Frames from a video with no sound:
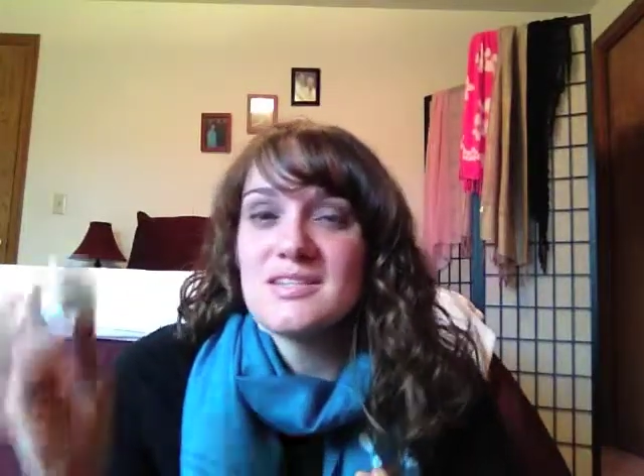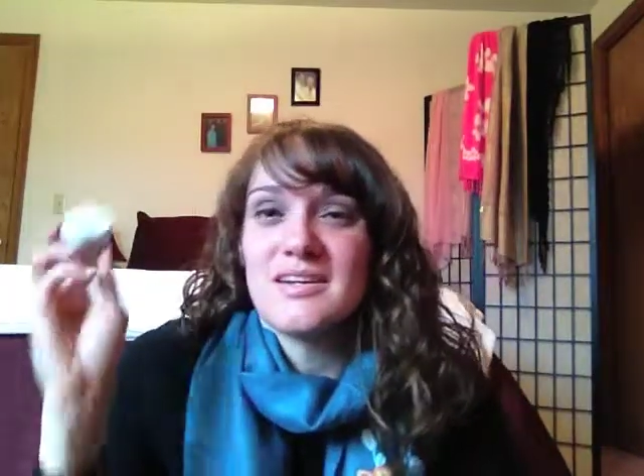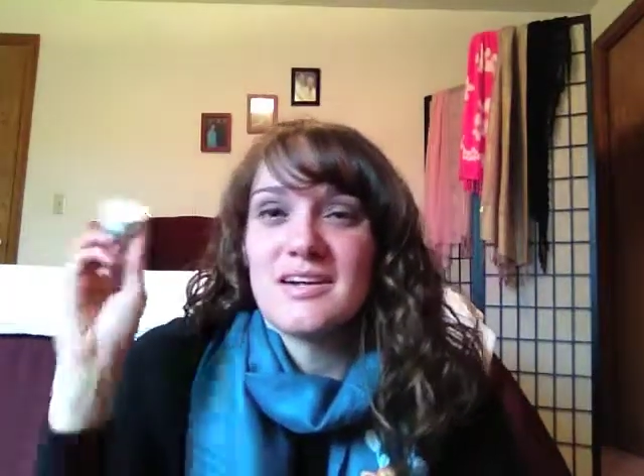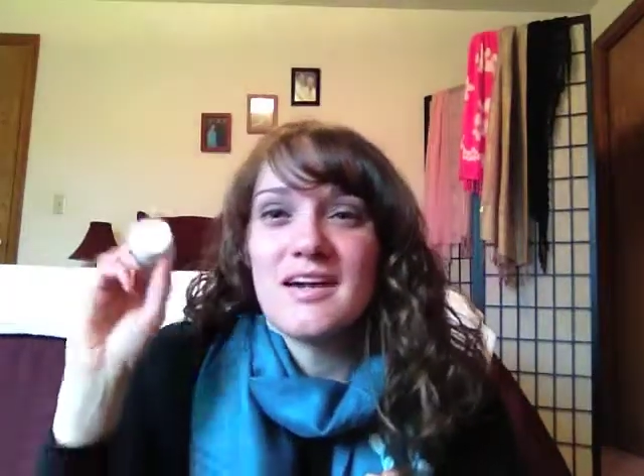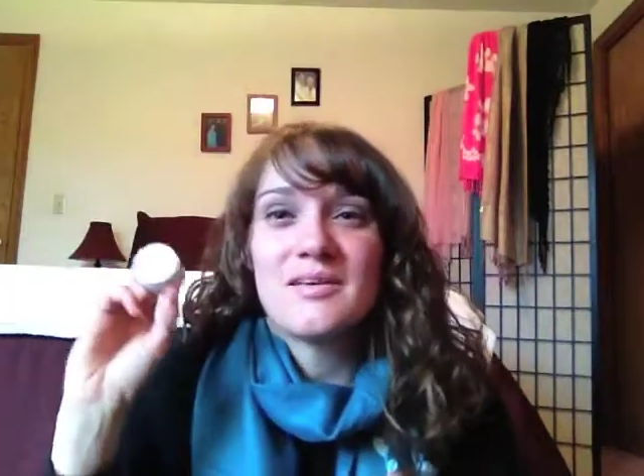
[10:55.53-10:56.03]
and
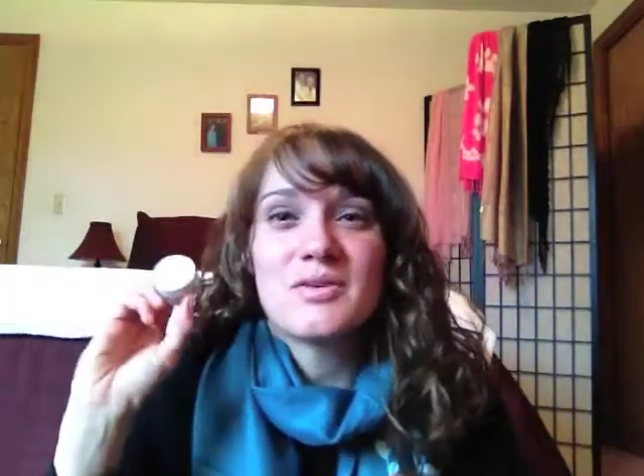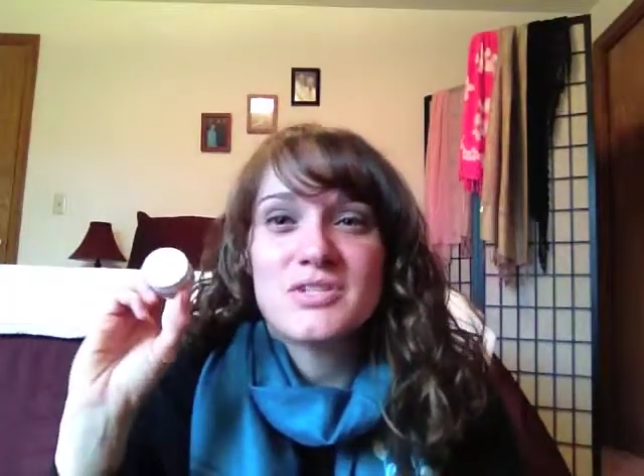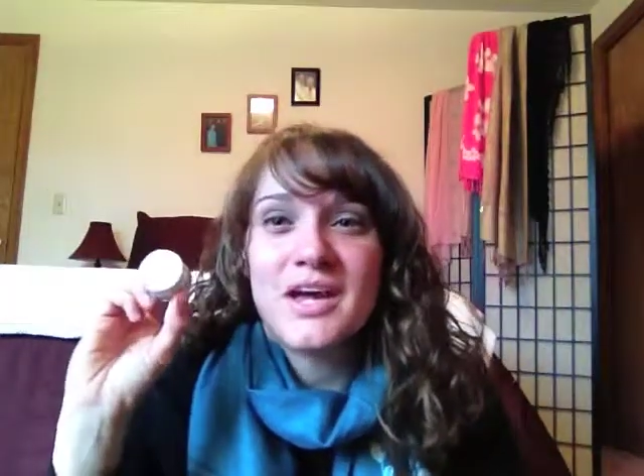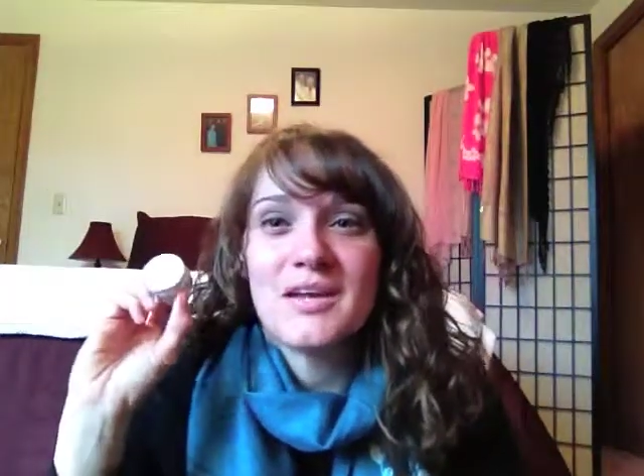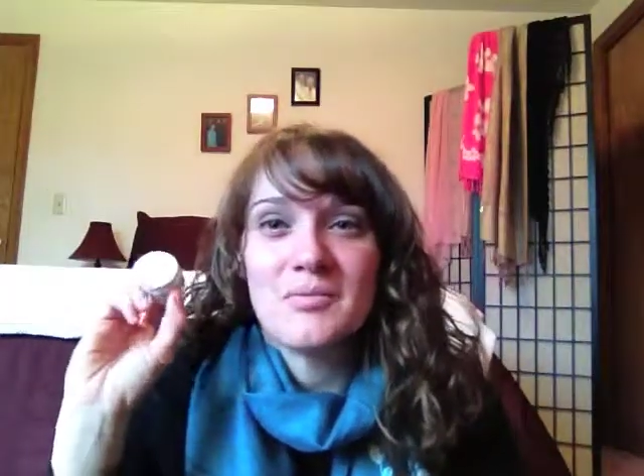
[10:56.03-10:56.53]
I kind of
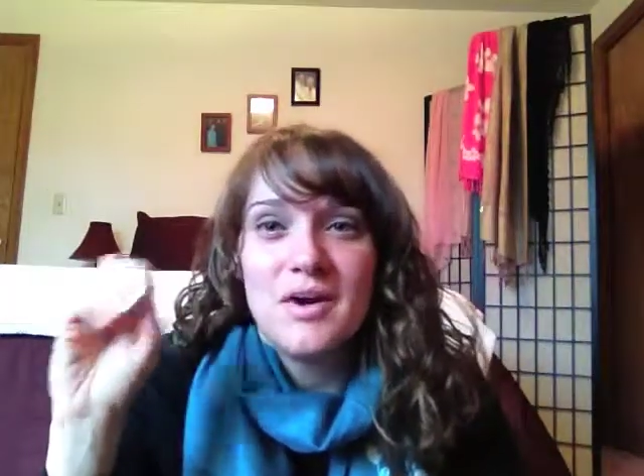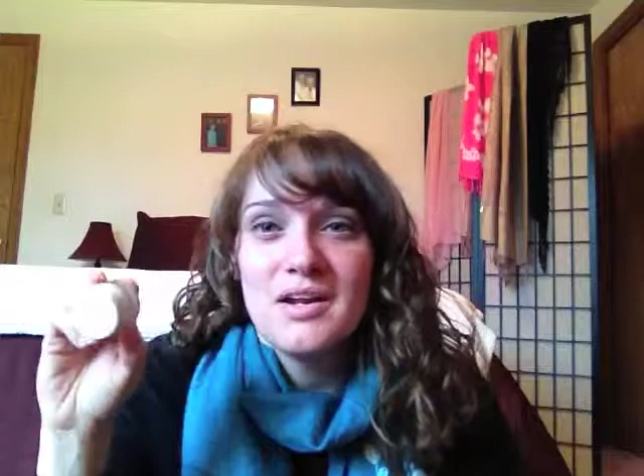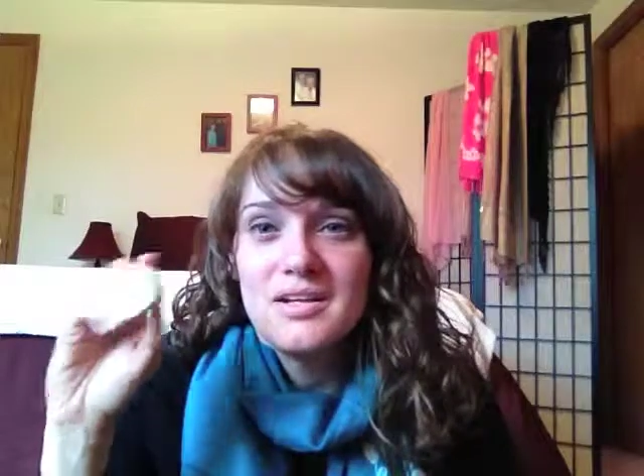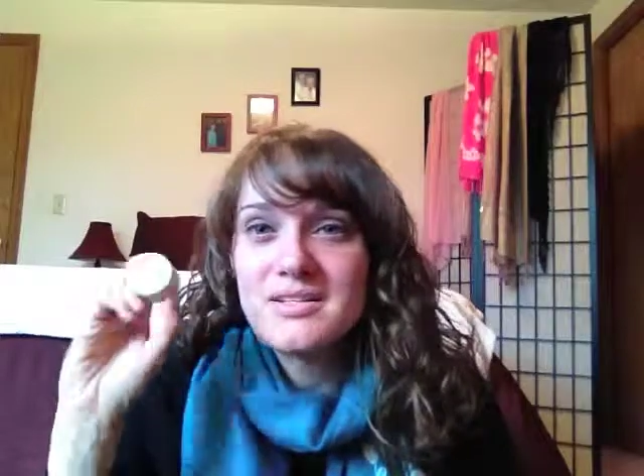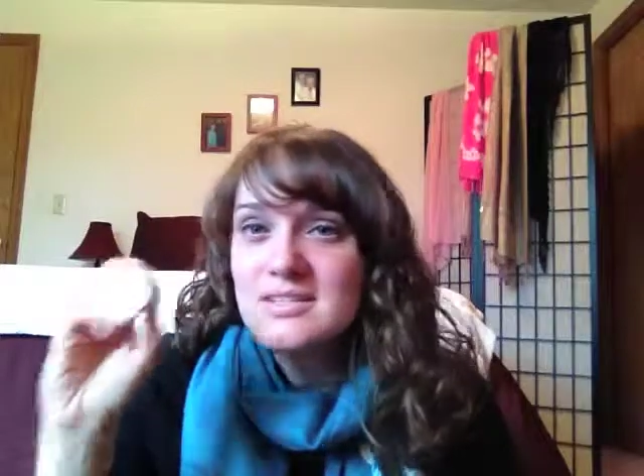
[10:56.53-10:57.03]
wish I hadn't bought
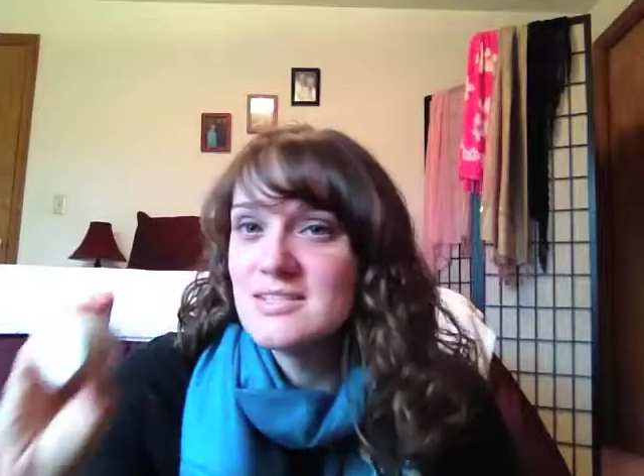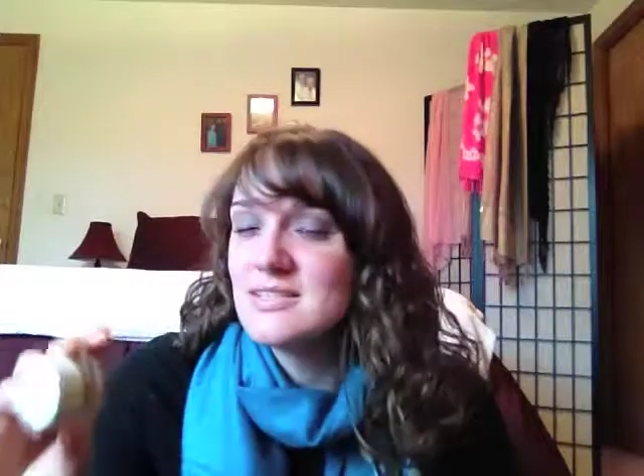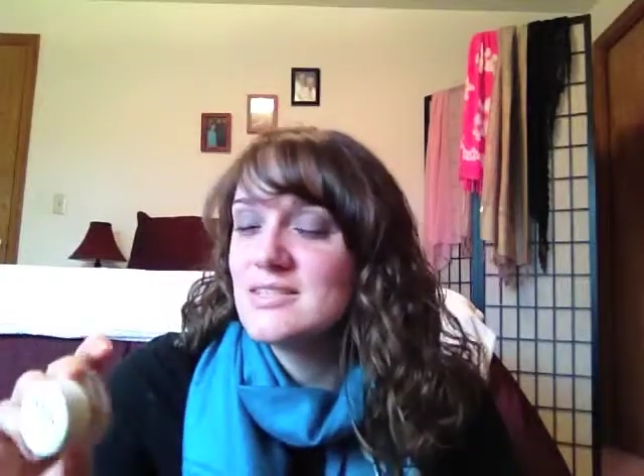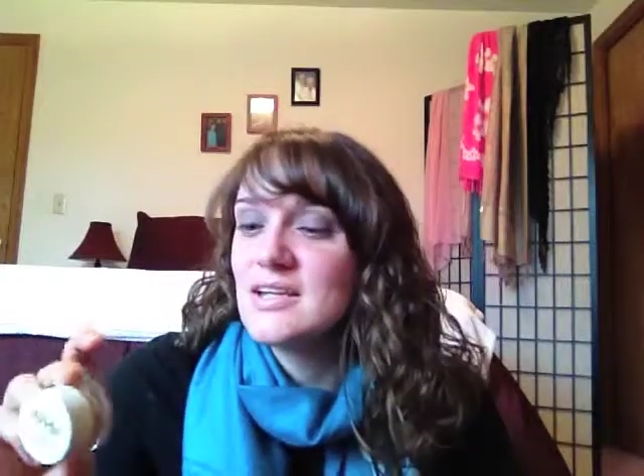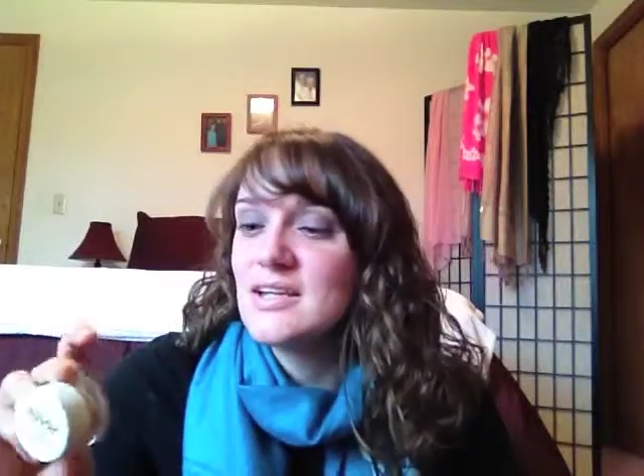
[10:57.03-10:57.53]
it because
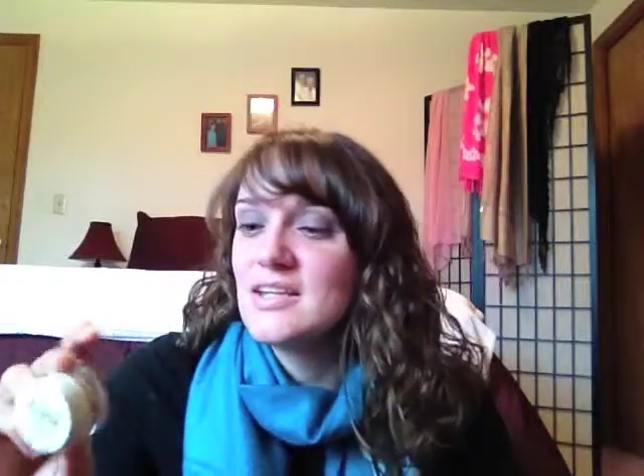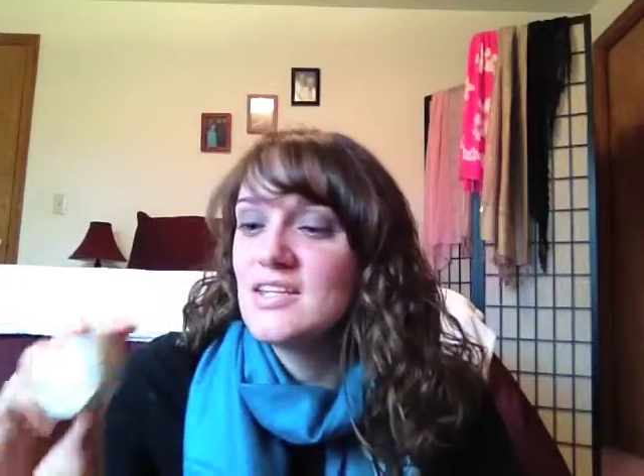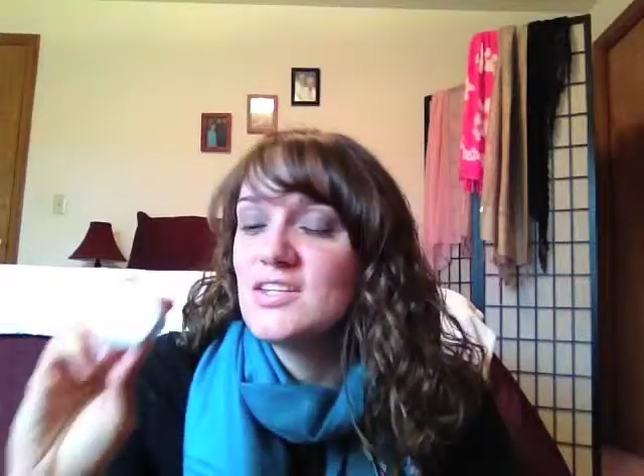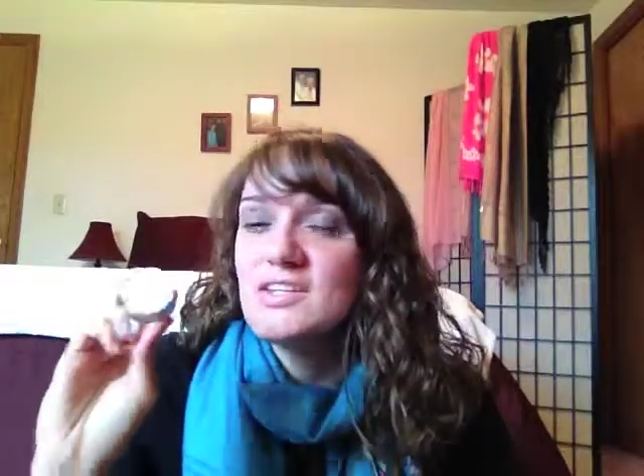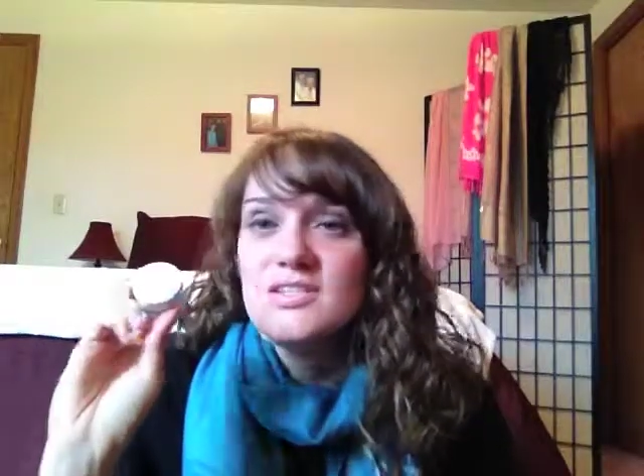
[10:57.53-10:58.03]
it's
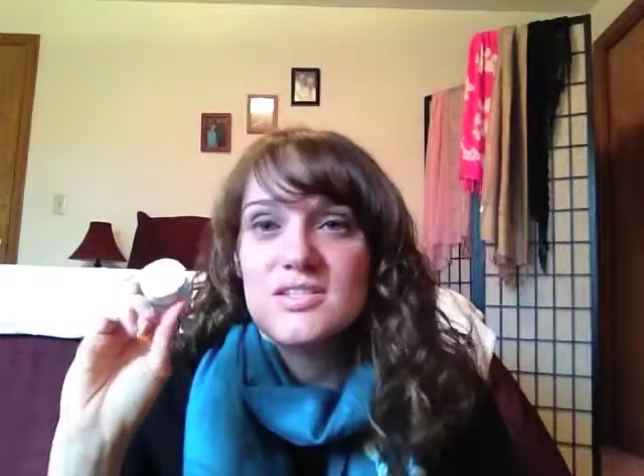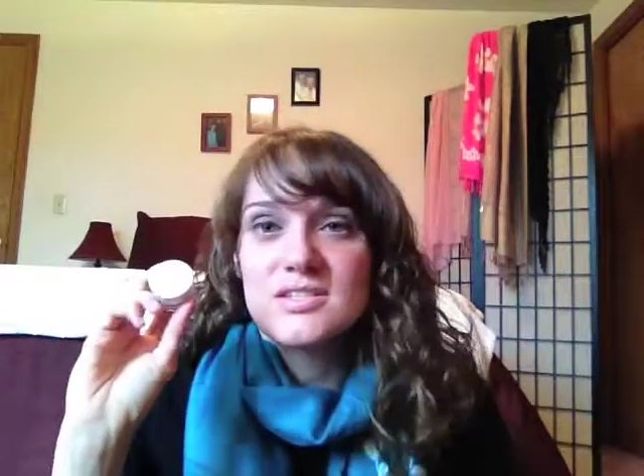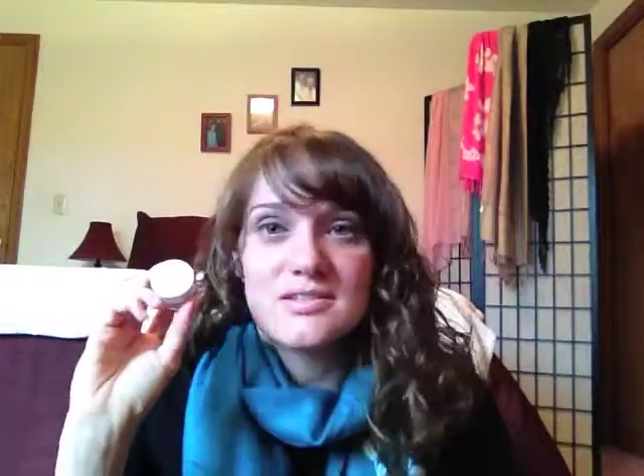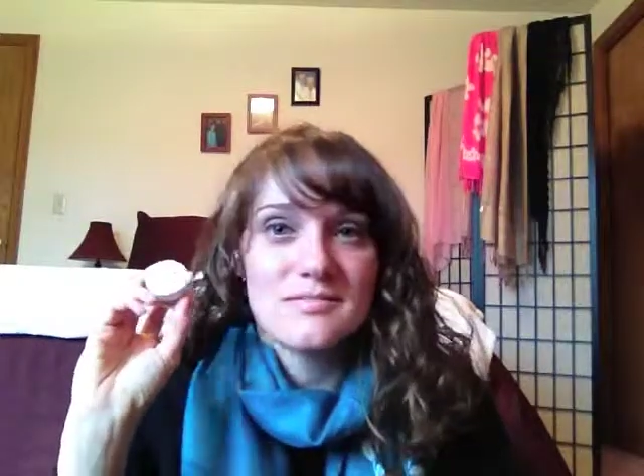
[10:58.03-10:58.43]
just